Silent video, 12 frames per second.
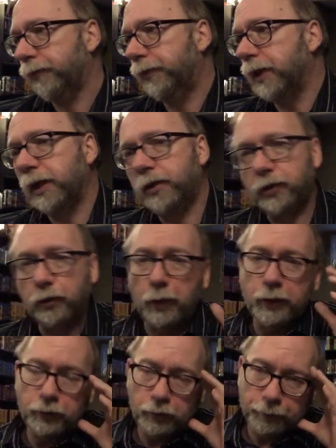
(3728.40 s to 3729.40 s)
that I used to
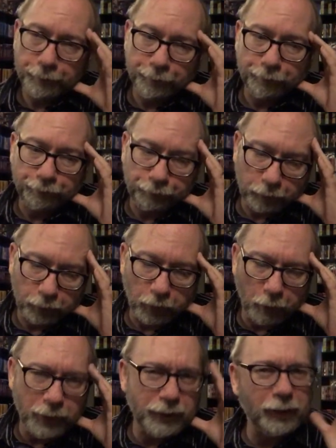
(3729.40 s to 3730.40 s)
watch.
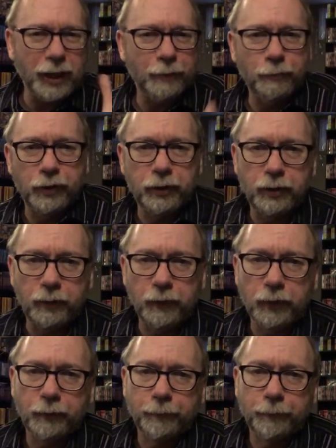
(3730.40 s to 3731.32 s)
I watched a lot of British TV.